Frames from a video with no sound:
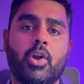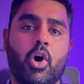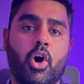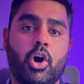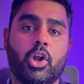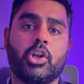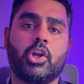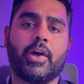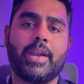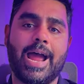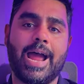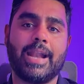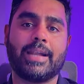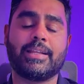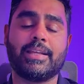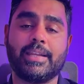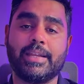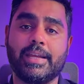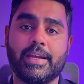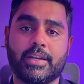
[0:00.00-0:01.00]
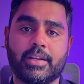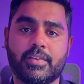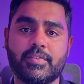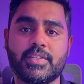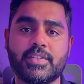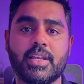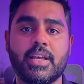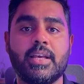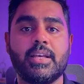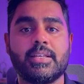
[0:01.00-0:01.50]
all your ad
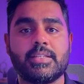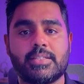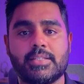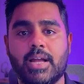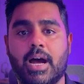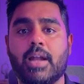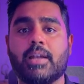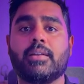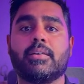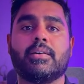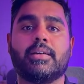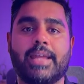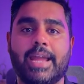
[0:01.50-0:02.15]
creators start